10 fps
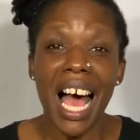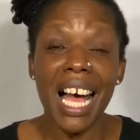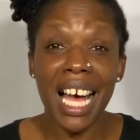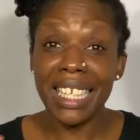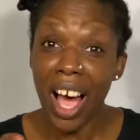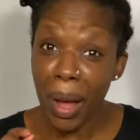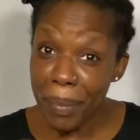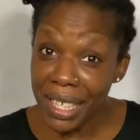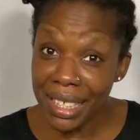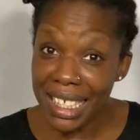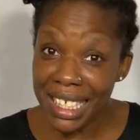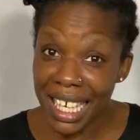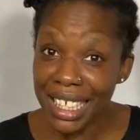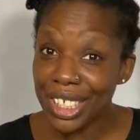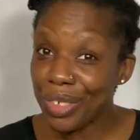And I'm here
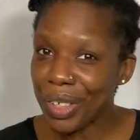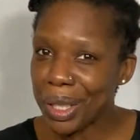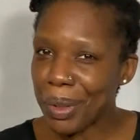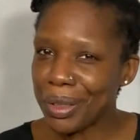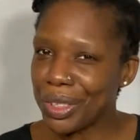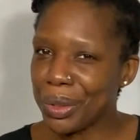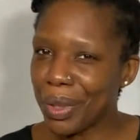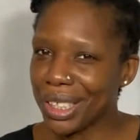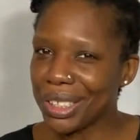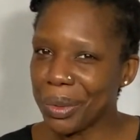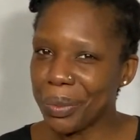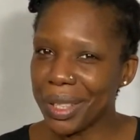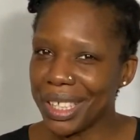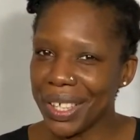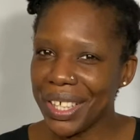today to run a poetry workshop with
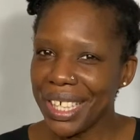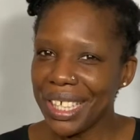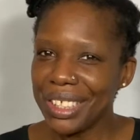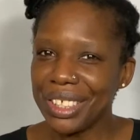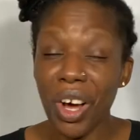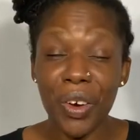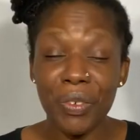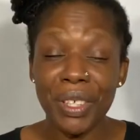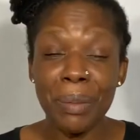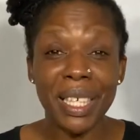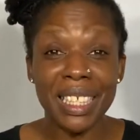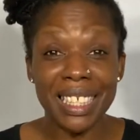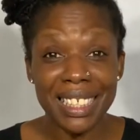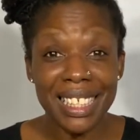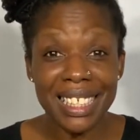you. So hopefully by the end
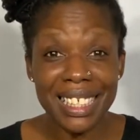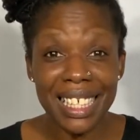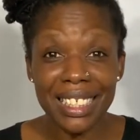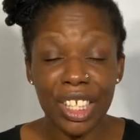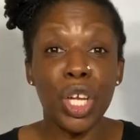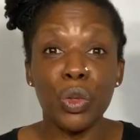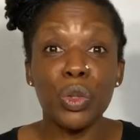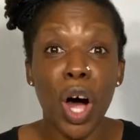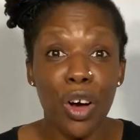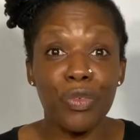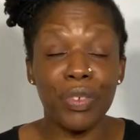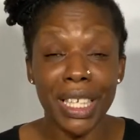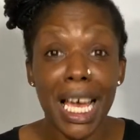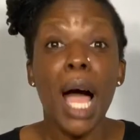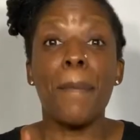of this lesson, no, not hopefully,
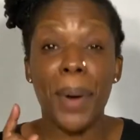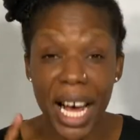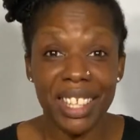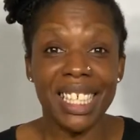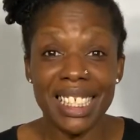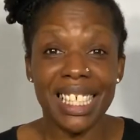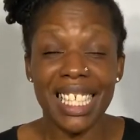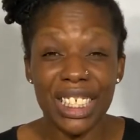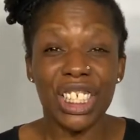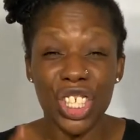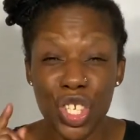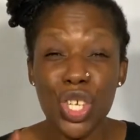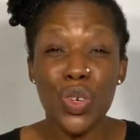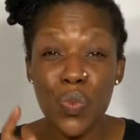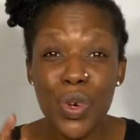by the end of the lesson,
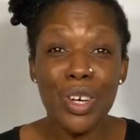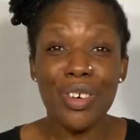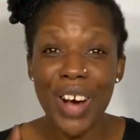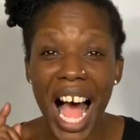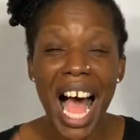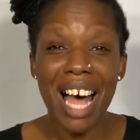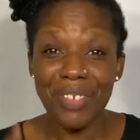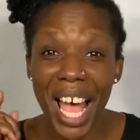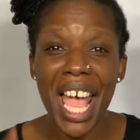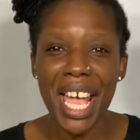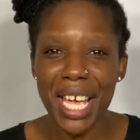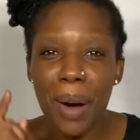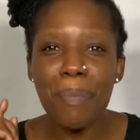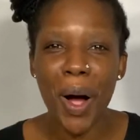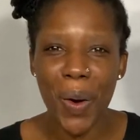you will have a
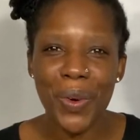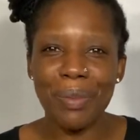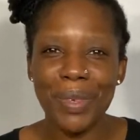poem.